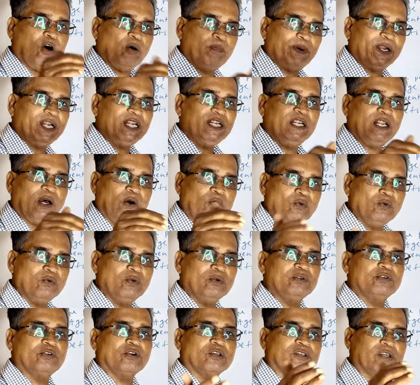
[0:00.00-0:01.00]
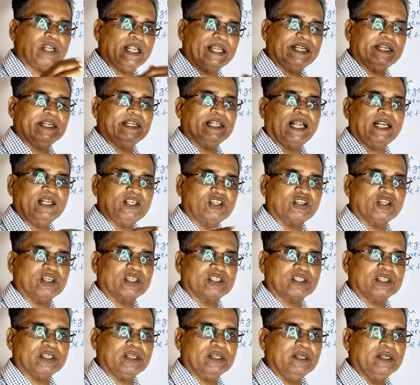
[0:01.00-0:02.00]
up and down, just like
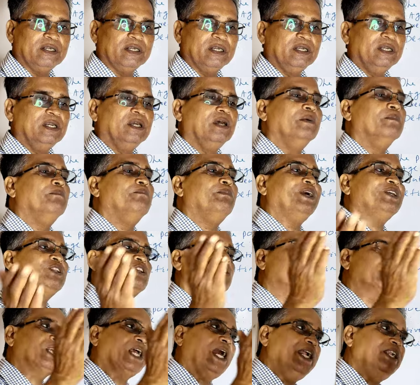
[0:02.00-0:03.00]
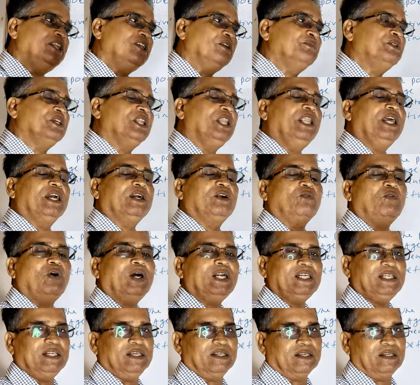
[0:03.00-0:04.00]
dancers, by the side of the lake
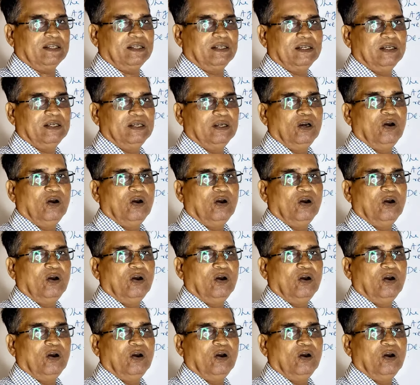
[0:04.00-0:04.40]
water.